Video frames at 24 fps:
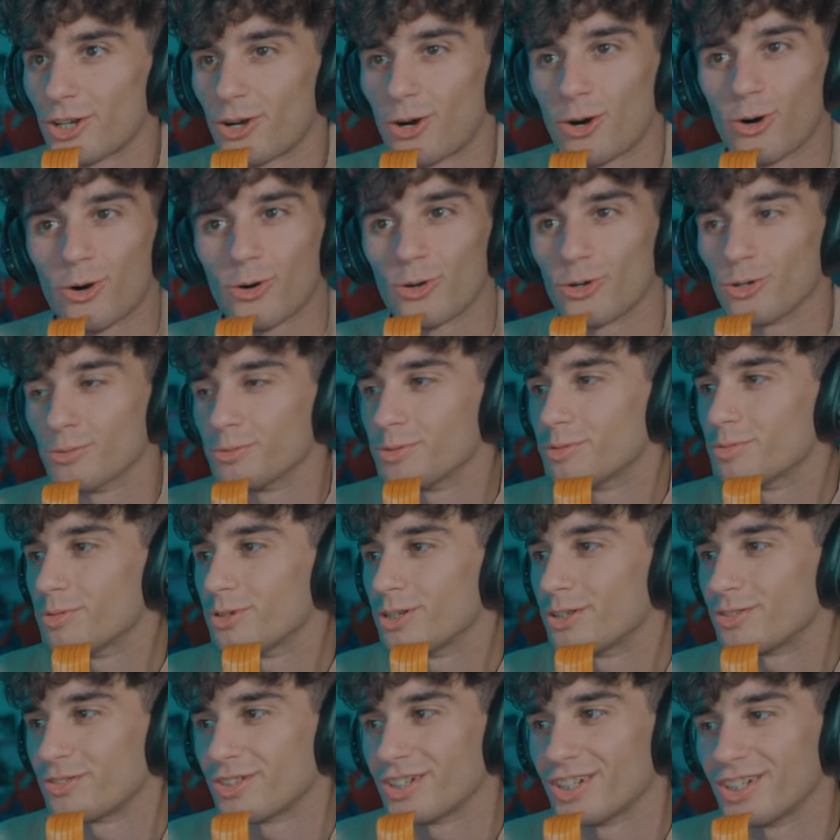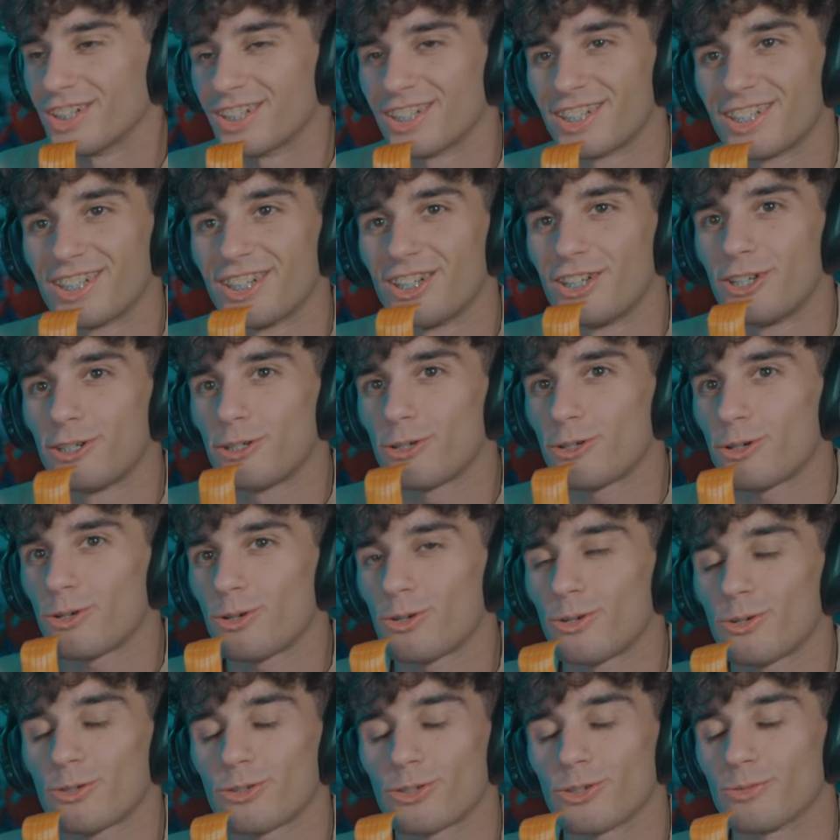horrible boyfriend.
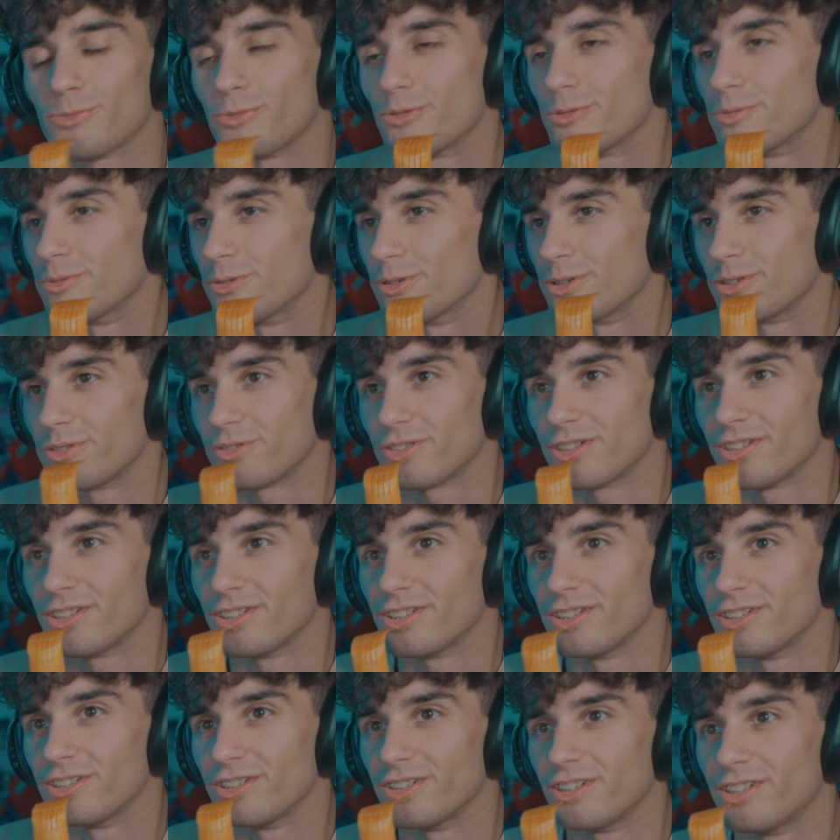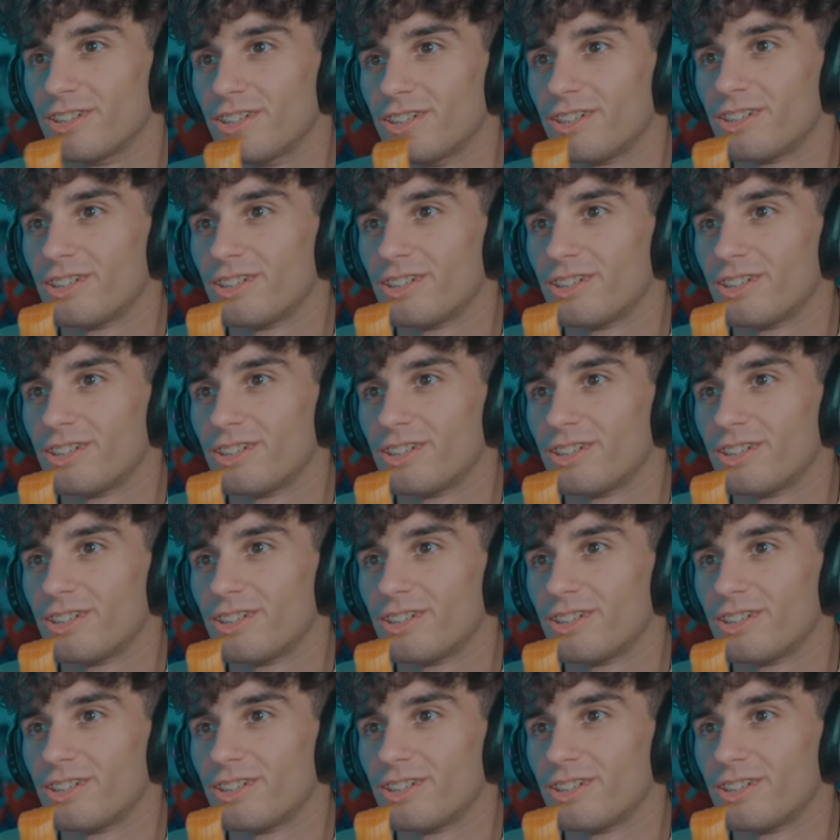Horrible boyfriend, dude.